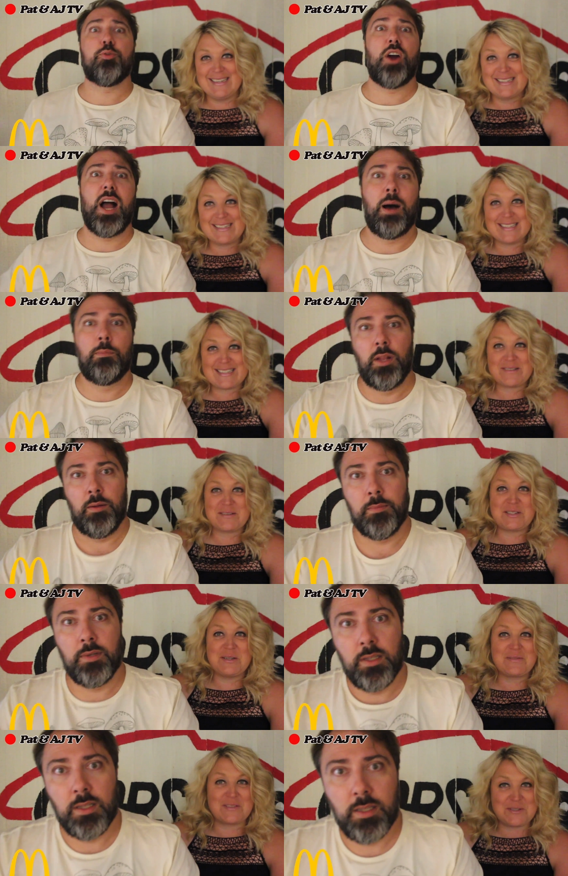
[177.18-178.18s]
Speaker 1: problem. they were
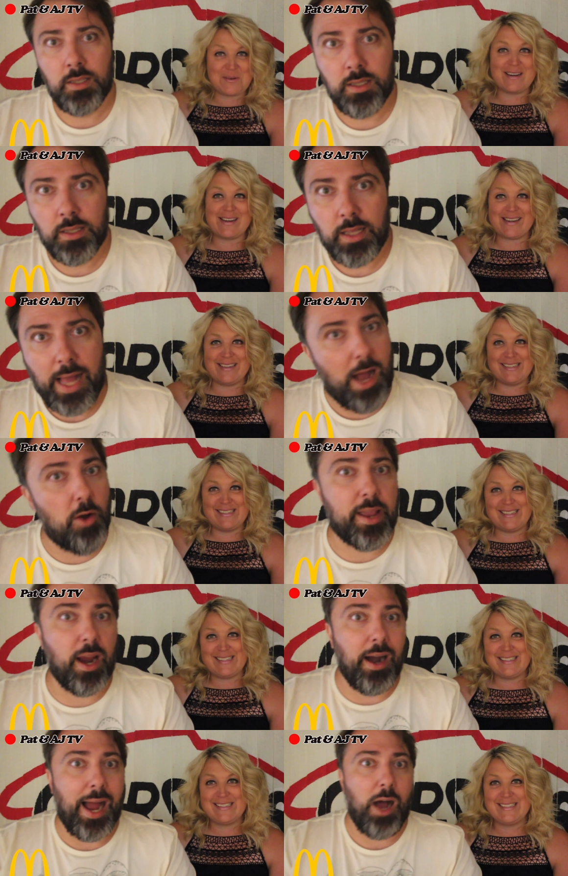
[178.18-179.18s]
two for 20. I don't
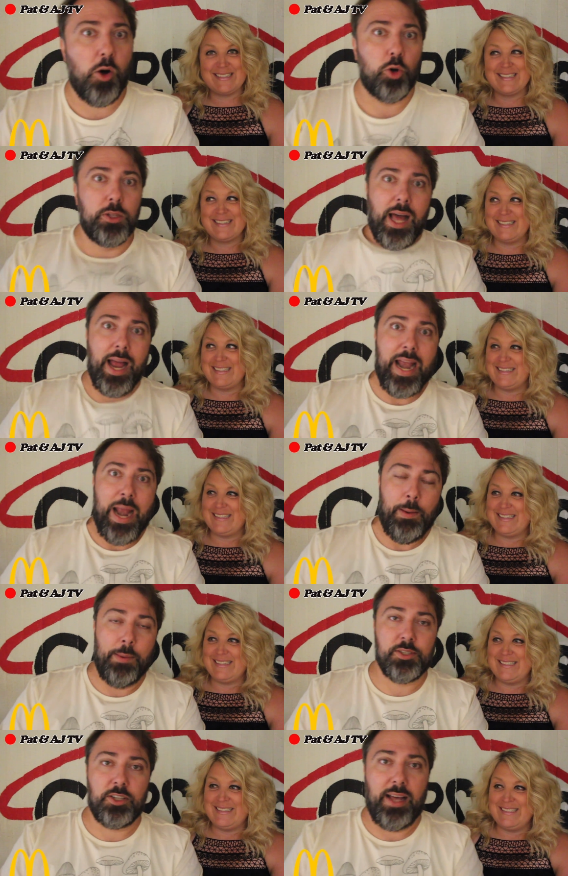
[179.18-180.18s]
care how old I am.
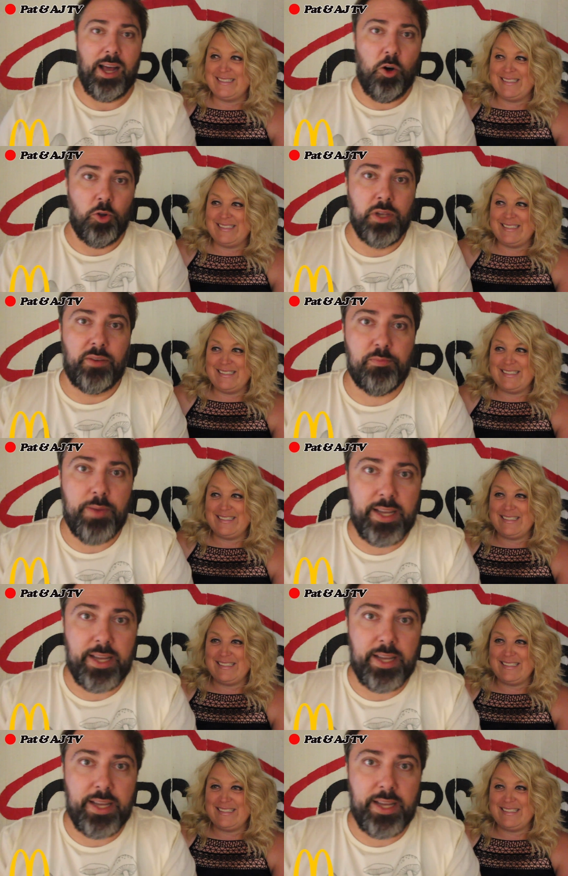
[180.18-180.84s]
I'm still not old enough to